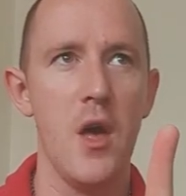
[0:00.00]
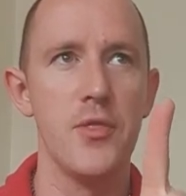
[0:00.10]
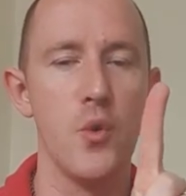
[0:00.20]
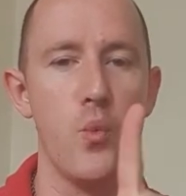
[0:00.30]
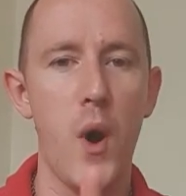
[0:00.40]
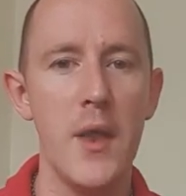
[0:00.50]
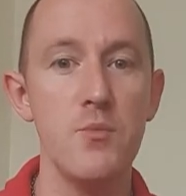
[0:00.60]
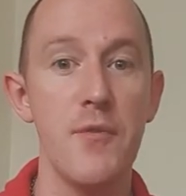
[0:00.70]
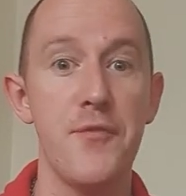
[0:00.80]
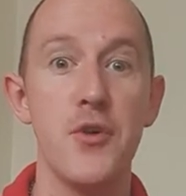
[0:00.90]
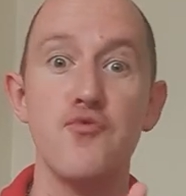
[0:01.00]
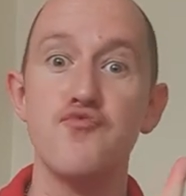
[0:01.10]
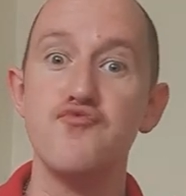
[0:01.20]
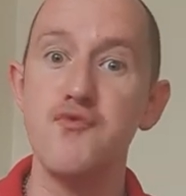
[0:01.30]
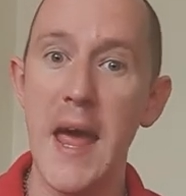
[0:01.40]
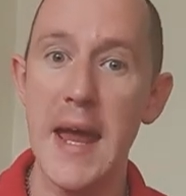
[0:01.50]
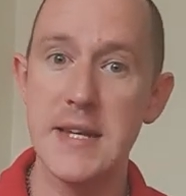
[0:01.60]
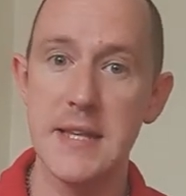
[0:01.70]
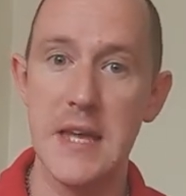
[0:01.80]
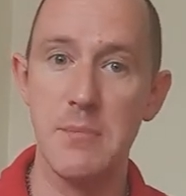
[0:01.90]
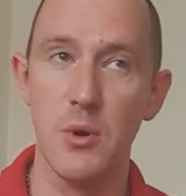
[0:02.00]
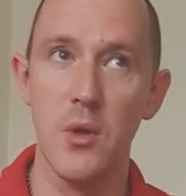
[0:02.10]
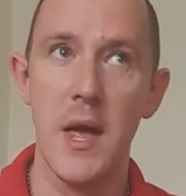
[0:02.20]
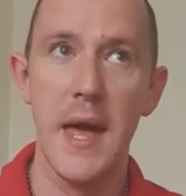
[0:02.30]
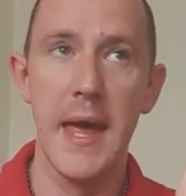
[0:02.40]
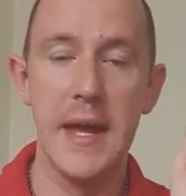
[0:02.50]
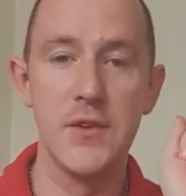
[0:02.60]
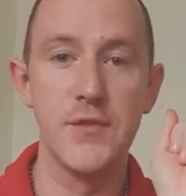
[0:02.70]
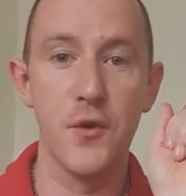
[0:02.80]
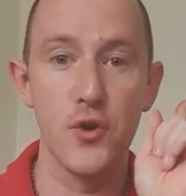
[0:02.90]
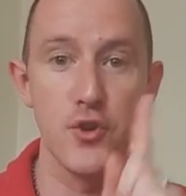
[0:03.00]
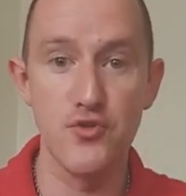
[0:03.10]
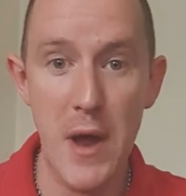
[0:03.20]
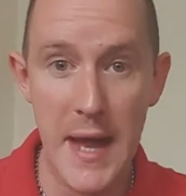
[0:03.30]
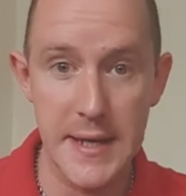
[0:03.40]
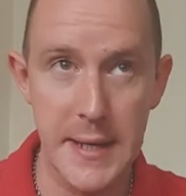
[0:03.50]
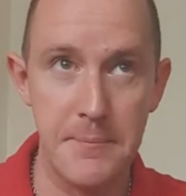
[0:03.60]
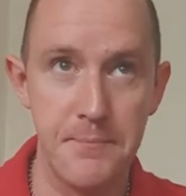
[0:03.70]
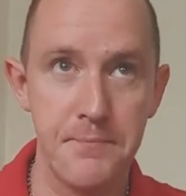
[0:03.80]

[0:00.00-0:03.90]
The one with the red label is for Granny.